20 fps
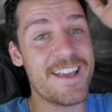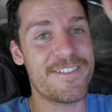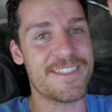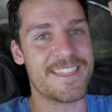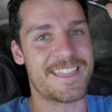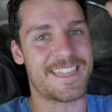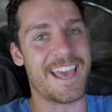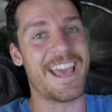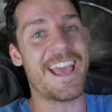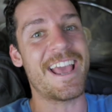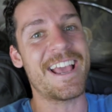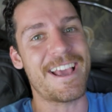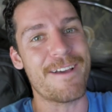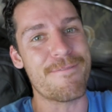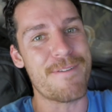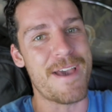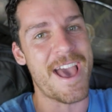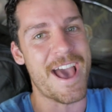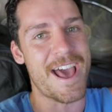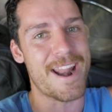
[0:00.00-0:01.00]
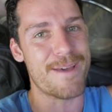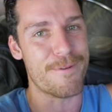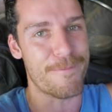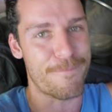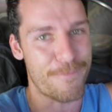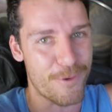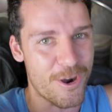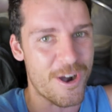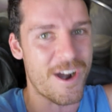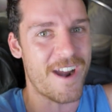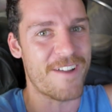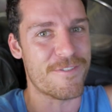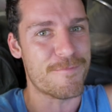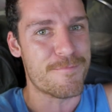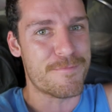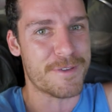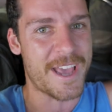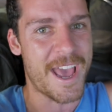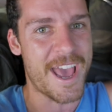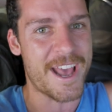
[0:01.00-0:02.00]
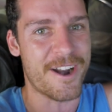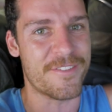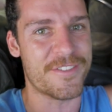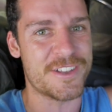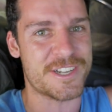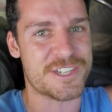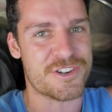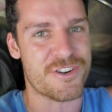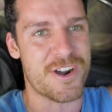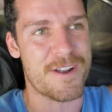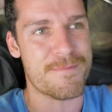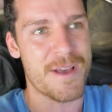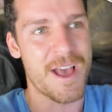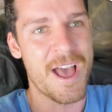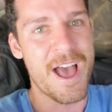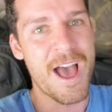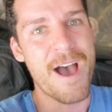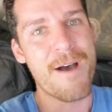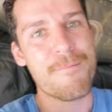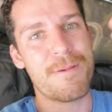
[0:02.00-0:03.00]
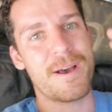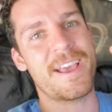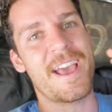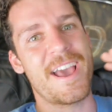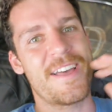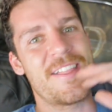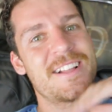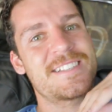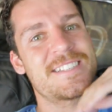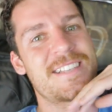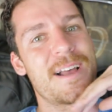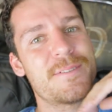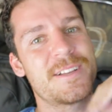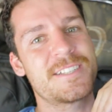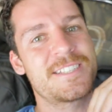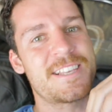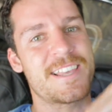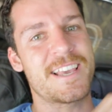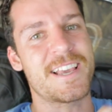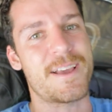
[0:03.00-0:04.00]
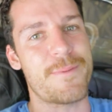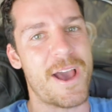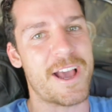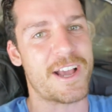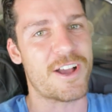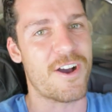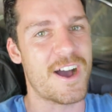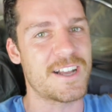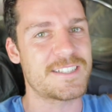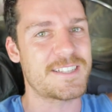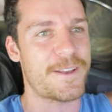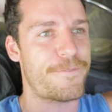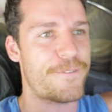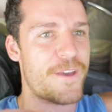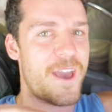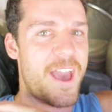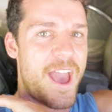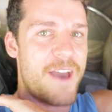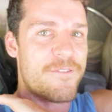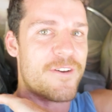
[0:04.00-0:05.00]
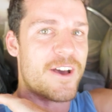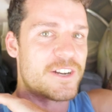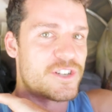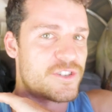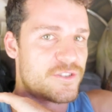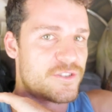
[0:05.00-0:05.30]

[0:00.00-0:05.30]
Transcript: even think about it before I even began on this trip. But yeah, that's something to think about, guys. If you're ever